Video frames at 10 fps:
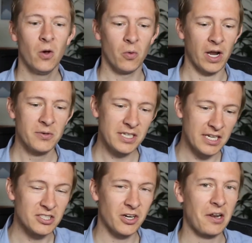When I was
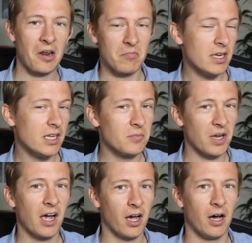getting started on
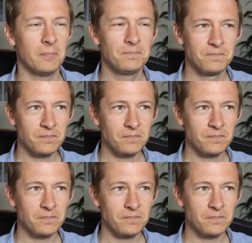medium.com,